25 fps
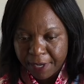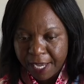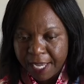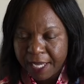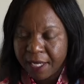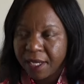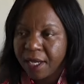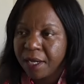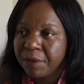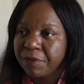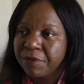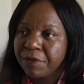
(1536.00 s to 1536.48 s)

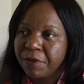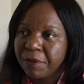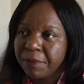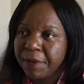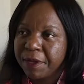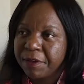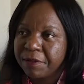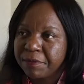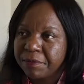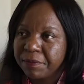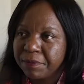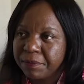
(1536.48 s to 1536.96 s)
I come from
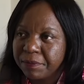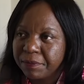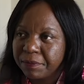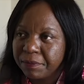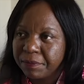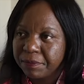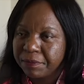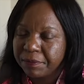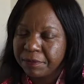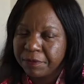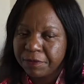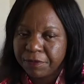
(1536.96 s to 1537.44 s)
a
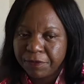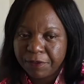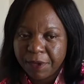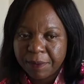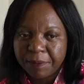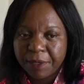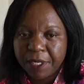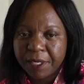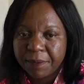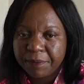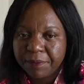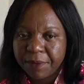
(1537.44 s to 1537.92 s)

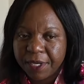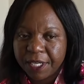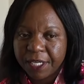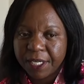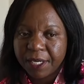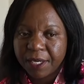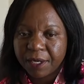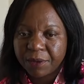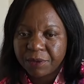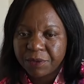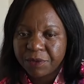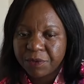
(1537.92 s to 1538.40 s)
family
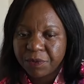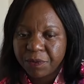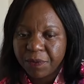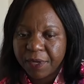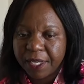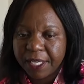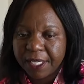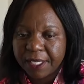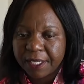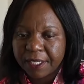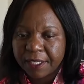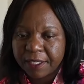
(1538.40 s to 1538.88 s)
background
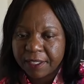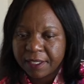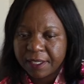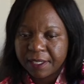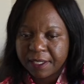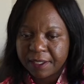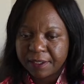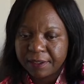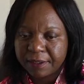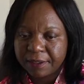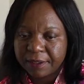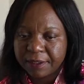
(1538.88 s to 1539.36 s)
where
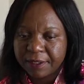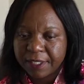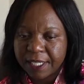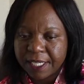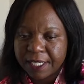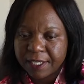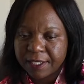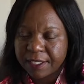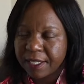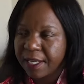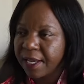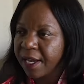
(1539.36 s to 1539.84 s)

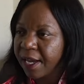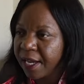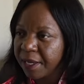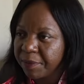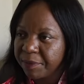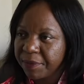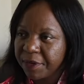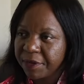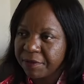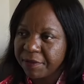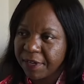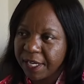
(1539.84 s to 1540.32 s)
there is a high
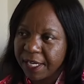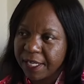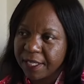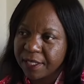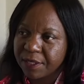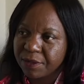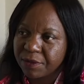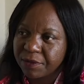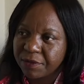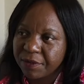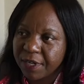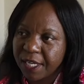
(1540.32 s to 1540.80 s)

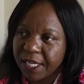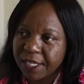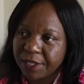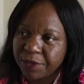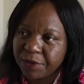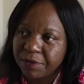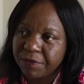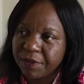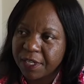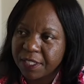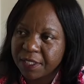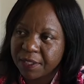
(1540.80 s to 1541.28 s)
prevalence of
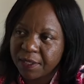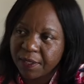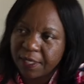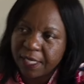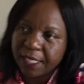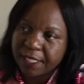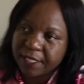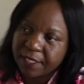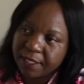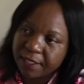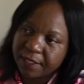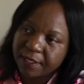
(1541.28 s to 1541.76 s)

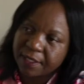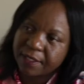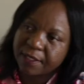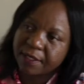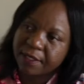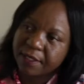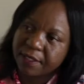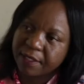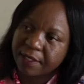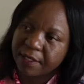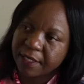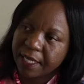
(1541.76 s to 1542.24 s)
cardiovascular
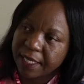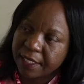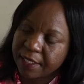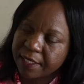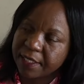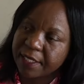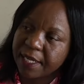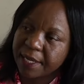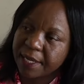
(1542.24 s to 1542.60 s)
diseases and